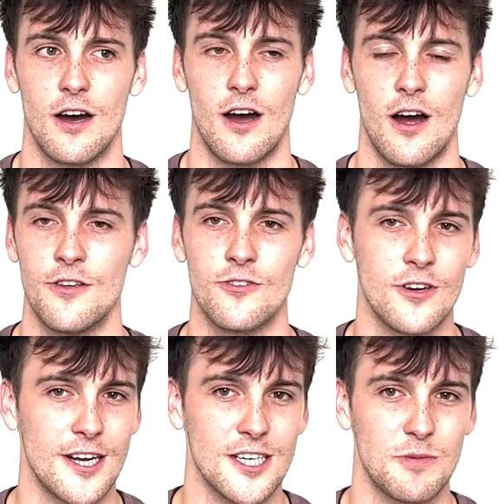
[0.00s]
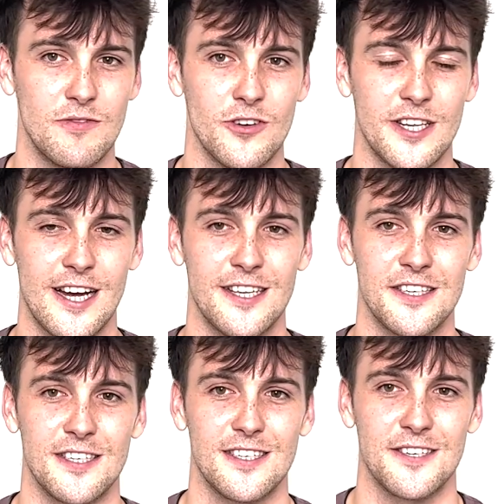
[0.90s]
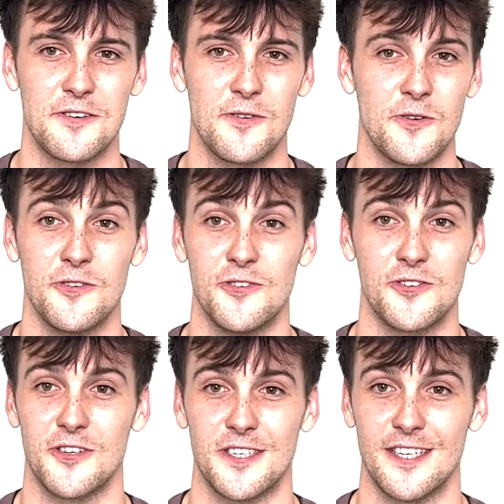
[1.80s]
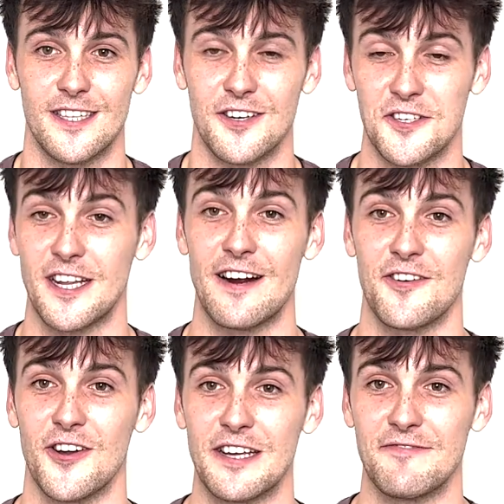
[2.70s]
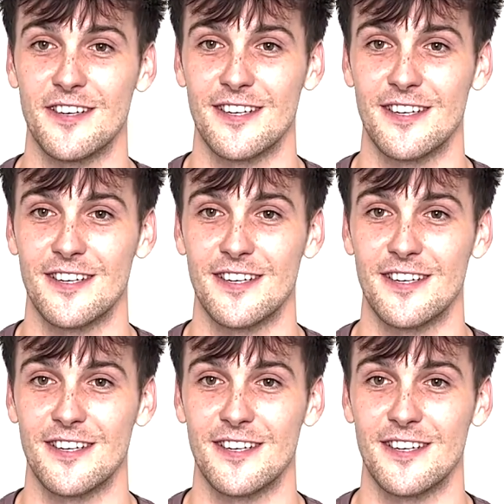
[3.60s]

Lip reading: "Are you going to ask me for a dance, or are you just going to sit there staring at me?"